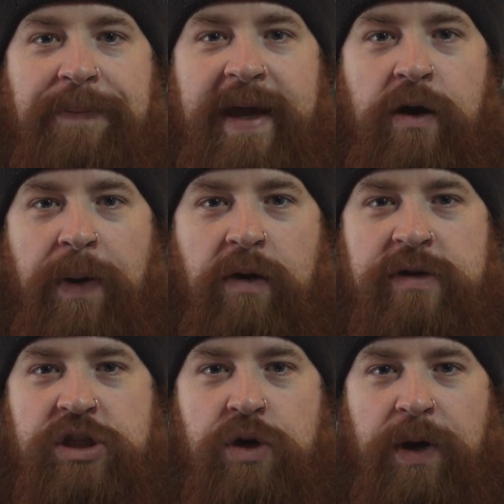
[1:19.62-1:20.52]
piano part
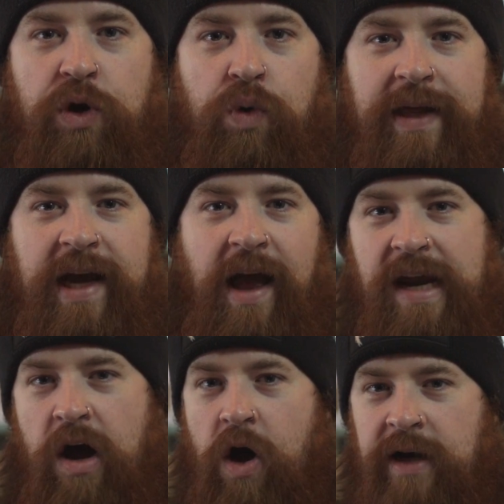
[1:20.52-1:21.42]
was super cool and kind
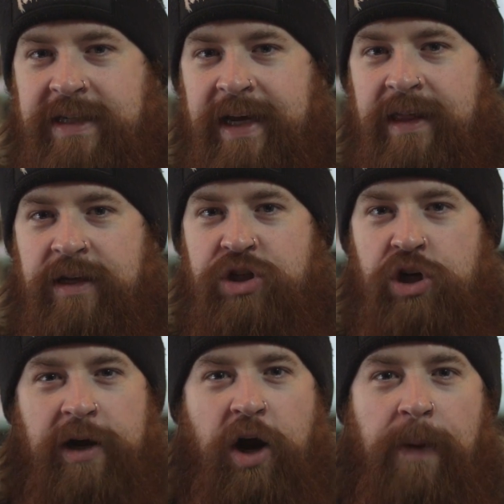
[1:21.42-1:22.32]
of haunting in the
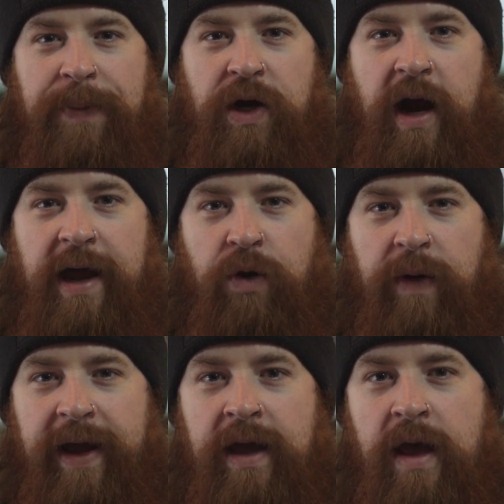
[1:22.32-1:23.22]
John Carpenter kind of way,